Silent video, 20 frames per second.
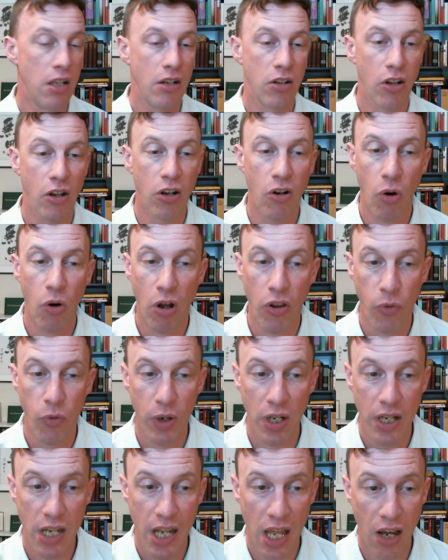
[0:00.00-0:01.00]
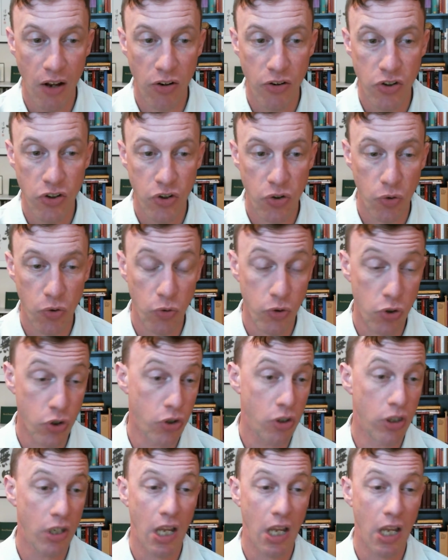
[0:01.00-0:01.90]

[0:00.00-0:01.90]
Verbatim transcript: go all the way down to the